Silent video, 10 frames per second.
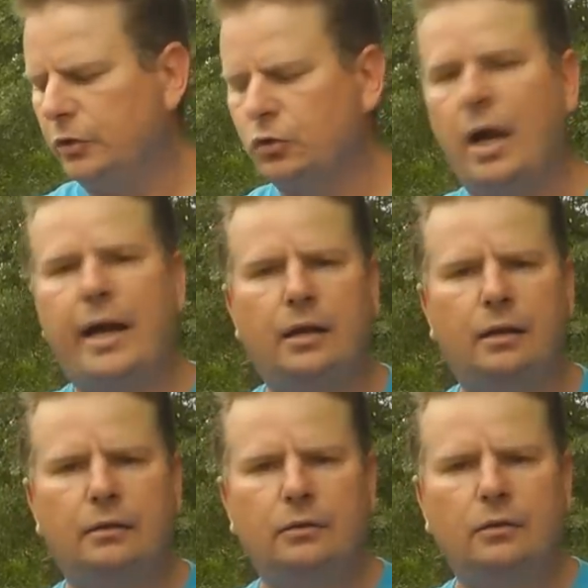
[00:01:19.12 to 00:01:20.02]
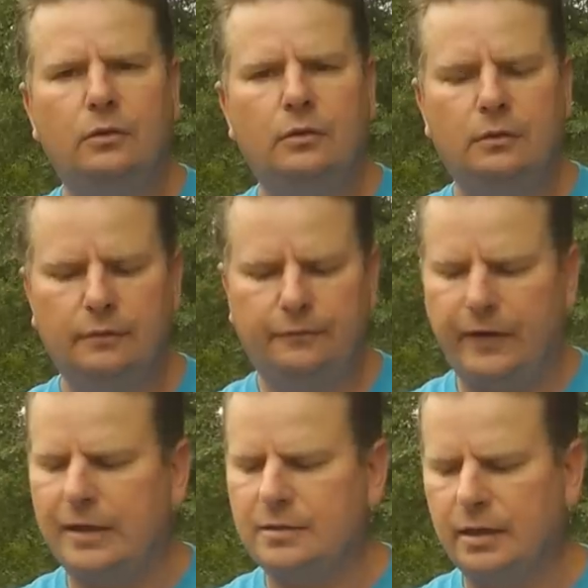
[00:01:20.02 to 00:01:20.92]
to try to
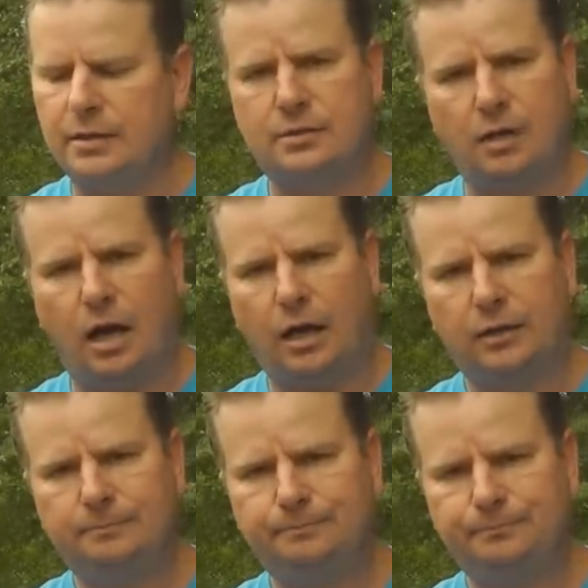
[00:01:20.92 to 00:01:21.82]
fix this stock.